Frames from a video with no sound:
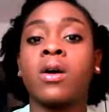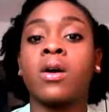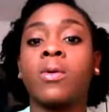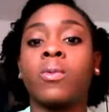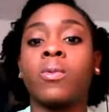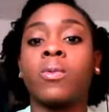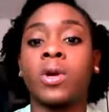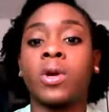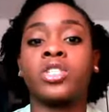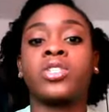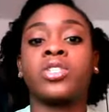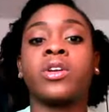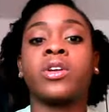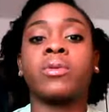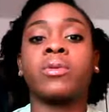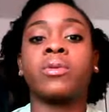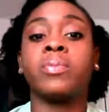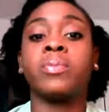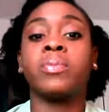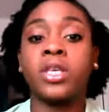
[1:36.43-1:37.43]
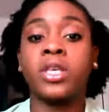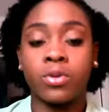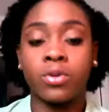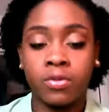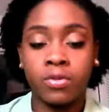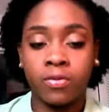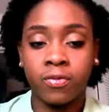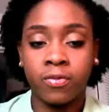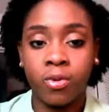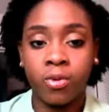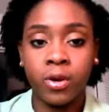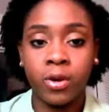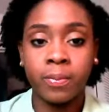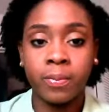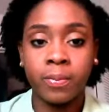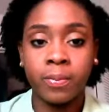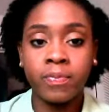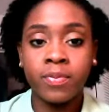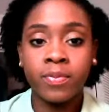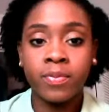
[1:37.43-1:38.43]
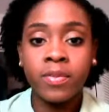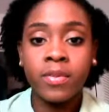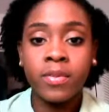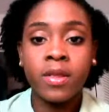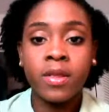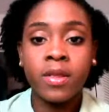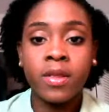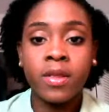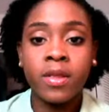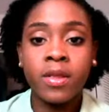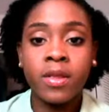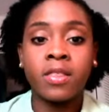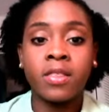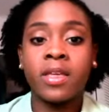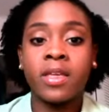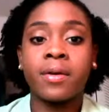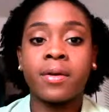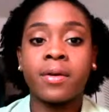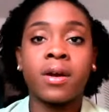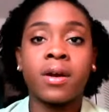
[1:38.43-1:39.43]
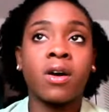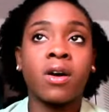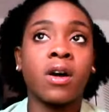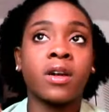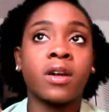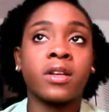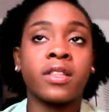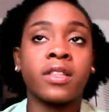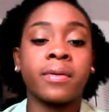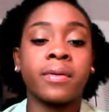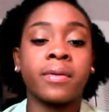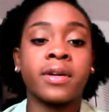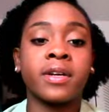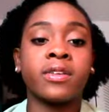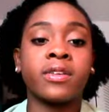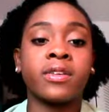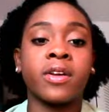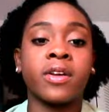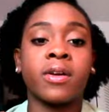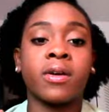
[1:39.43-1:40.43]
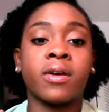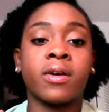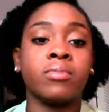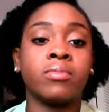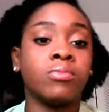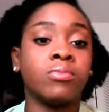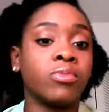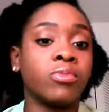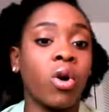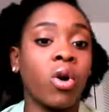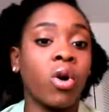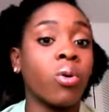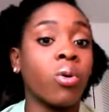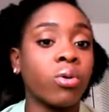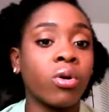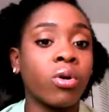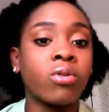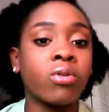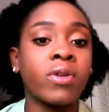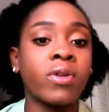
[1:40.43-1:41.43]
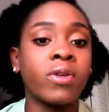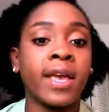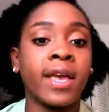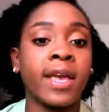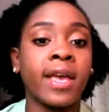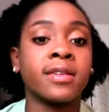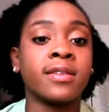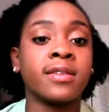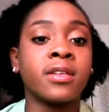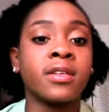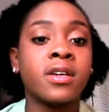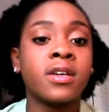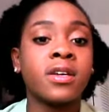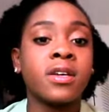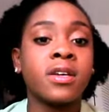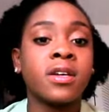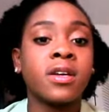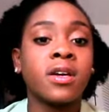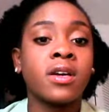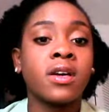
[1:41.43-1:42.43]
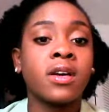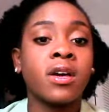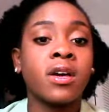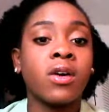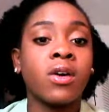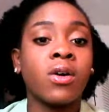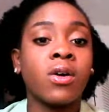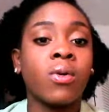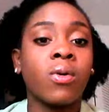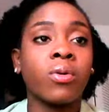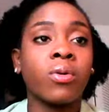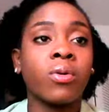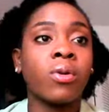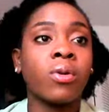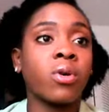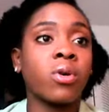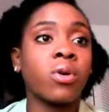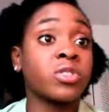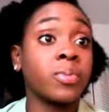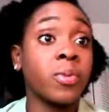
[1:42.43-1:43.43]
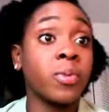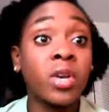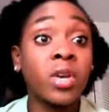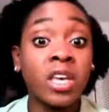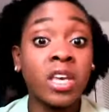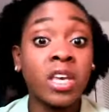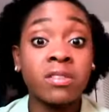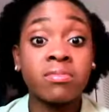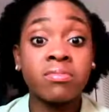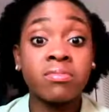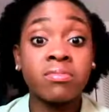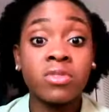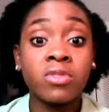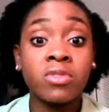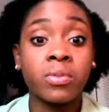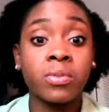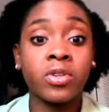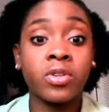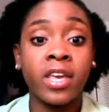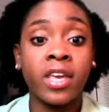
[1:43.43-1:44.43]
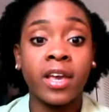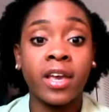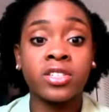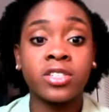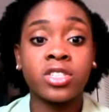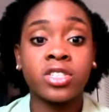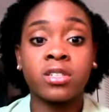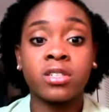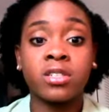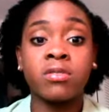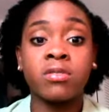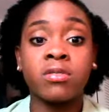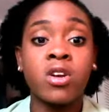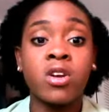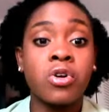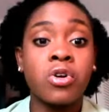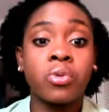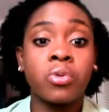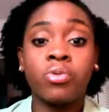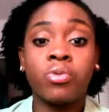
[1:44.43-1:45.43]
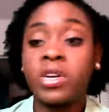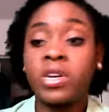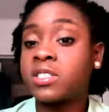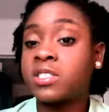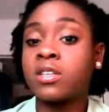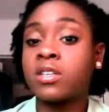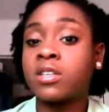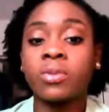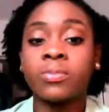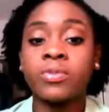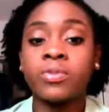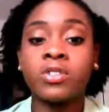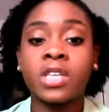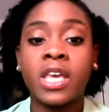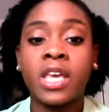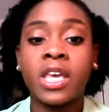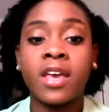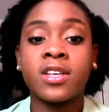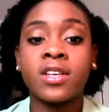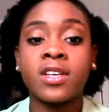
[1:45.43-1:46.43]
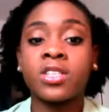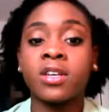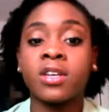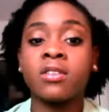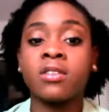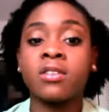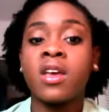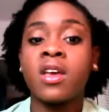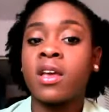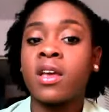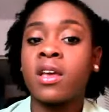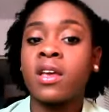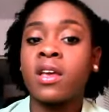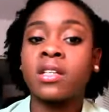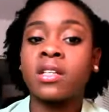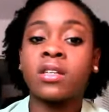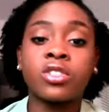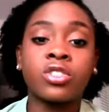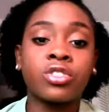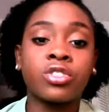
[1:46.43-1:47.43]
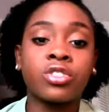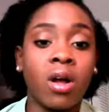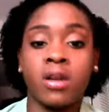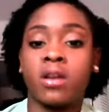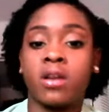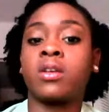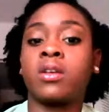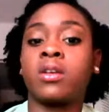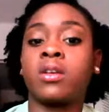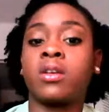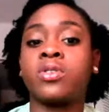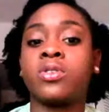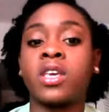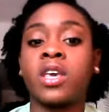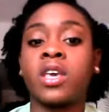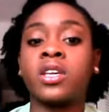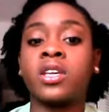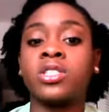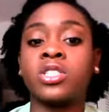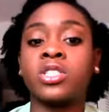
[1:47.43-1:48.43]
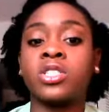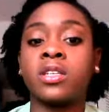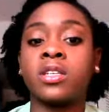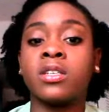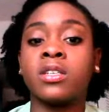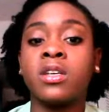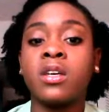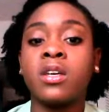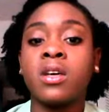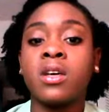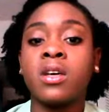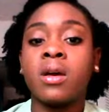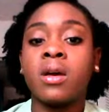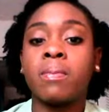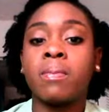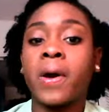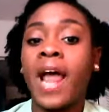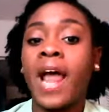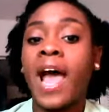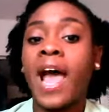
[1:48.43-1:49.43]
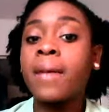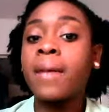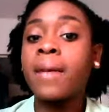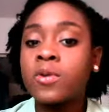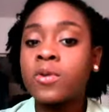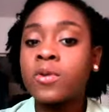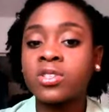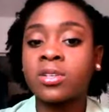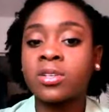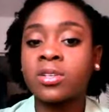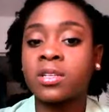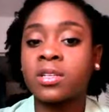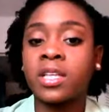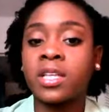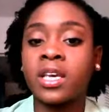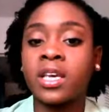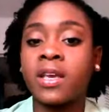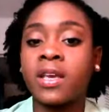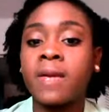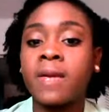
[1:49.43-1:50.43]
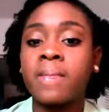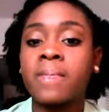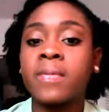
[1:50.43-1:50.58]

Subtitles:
which they will be used for. There are oral or spoken communication, written communication, electronic communication, but I personally